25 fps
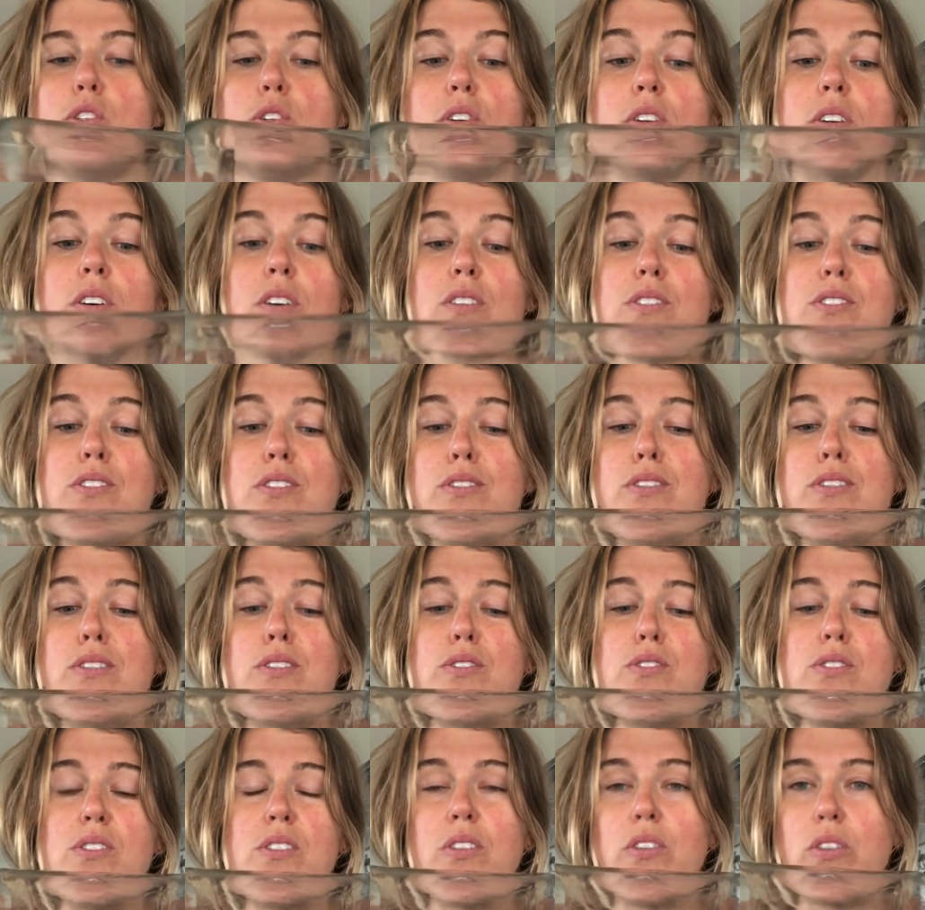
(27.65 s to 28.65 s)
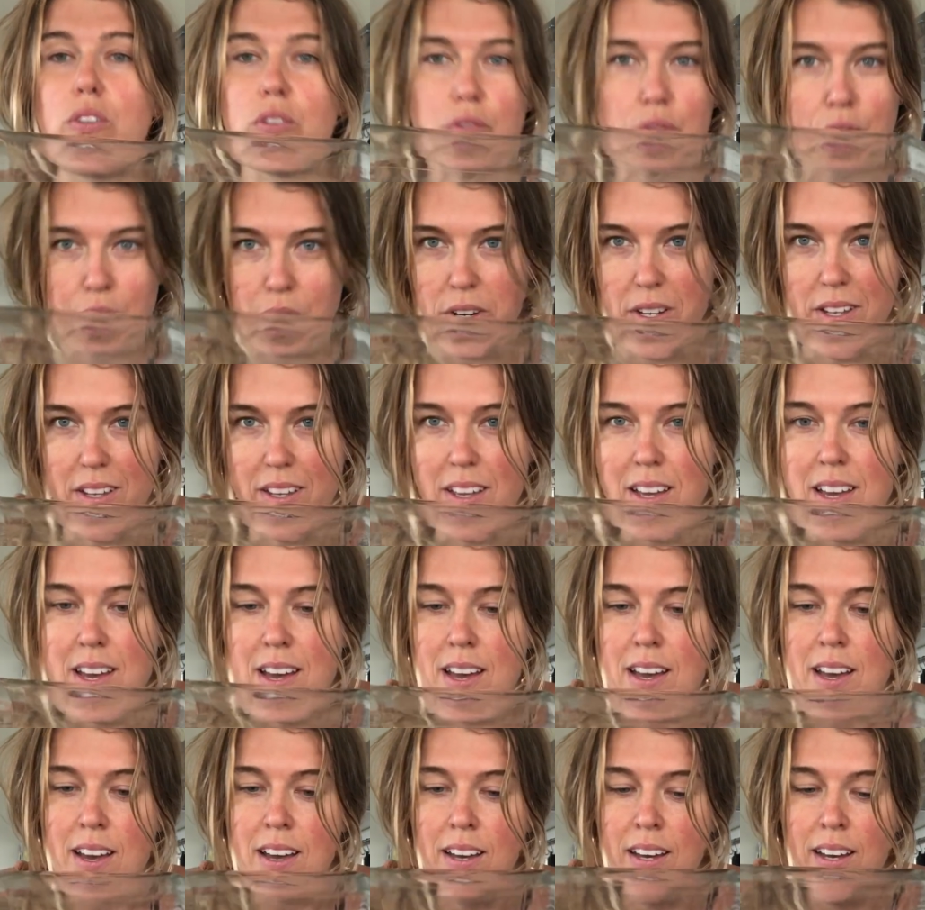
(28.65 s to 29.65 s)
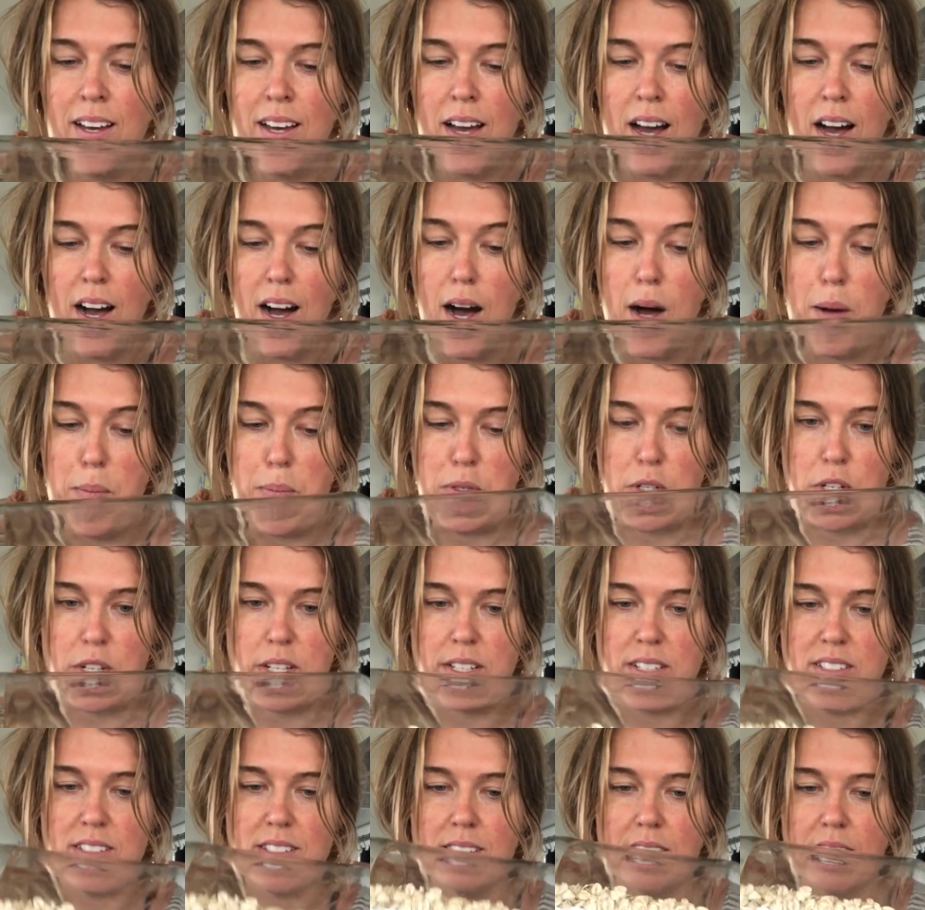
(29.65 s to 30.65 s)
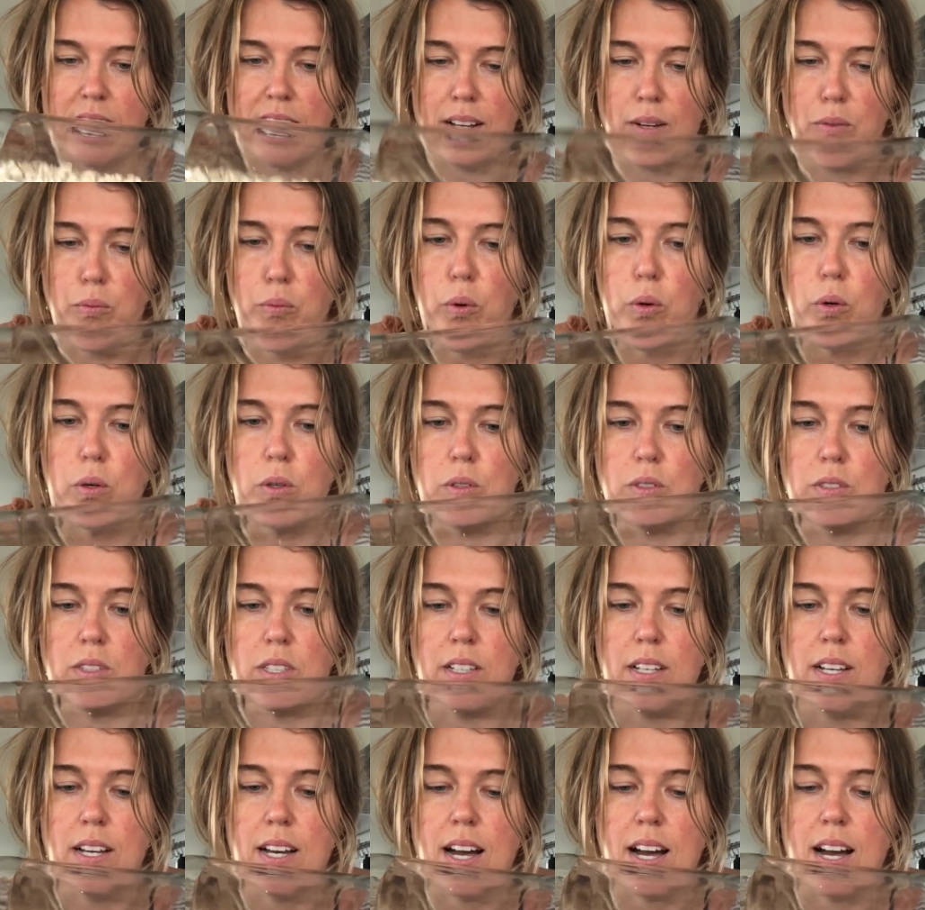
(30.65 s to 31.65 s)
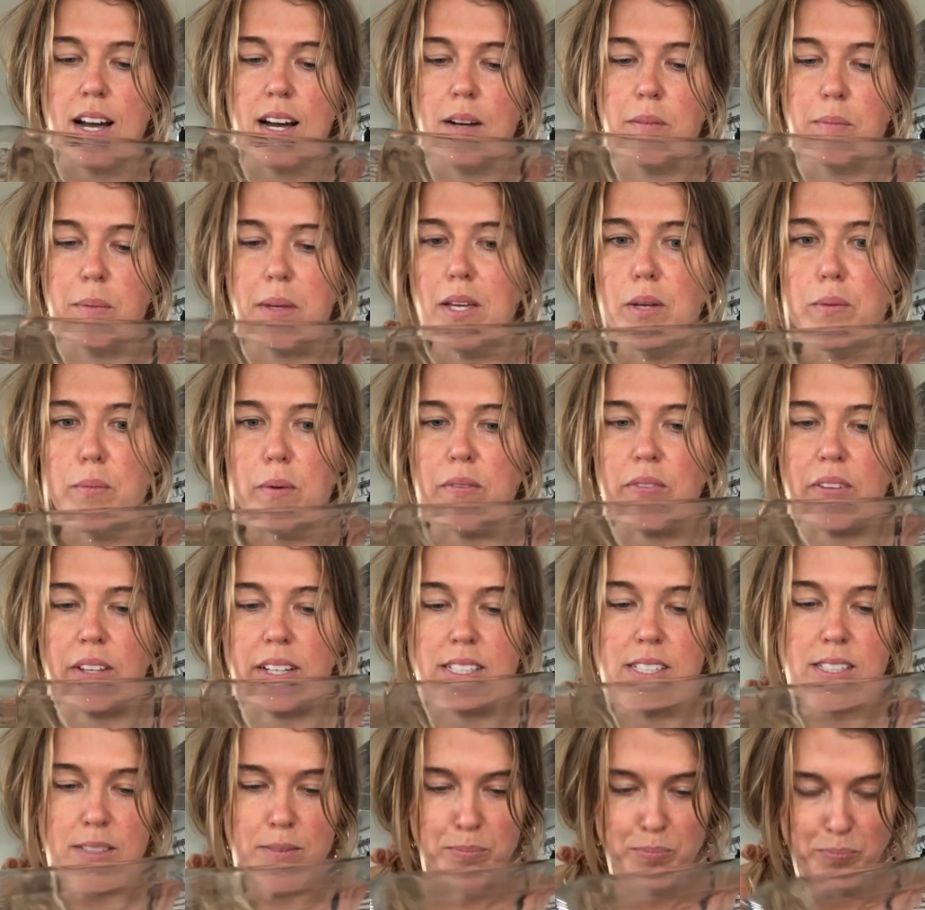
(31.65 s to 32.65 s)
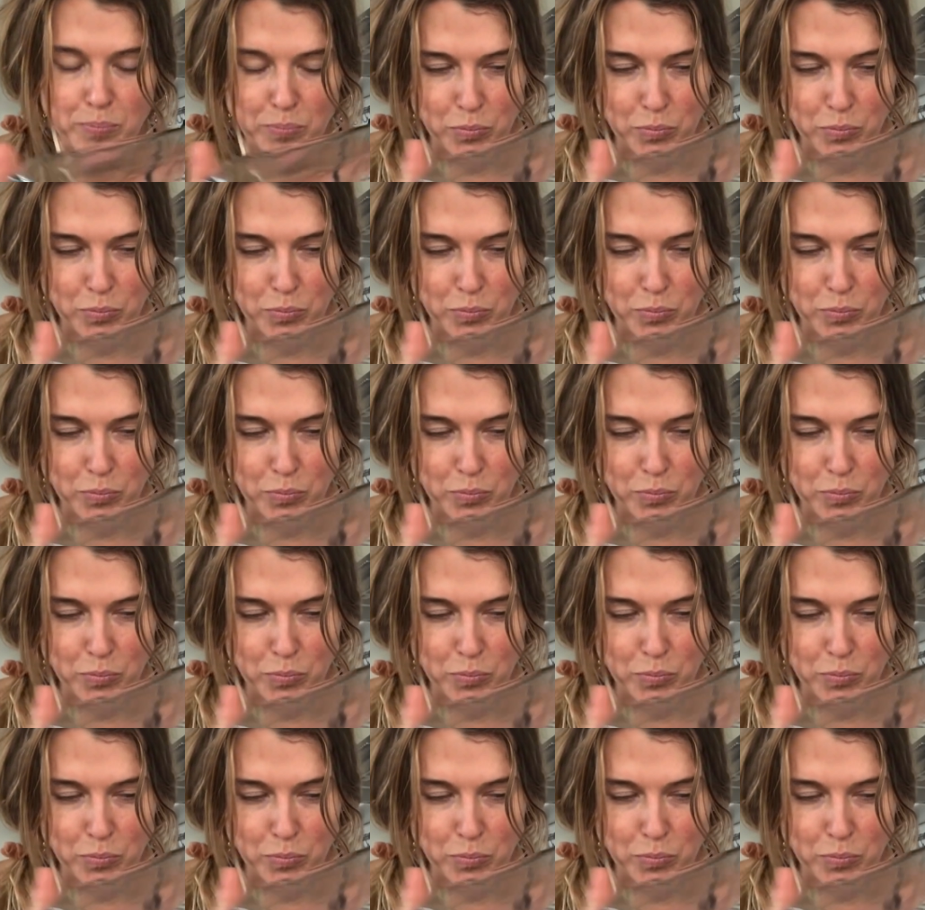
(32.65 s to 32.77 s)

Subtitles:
You can also use gluten-free options like rolled quinoa flakes.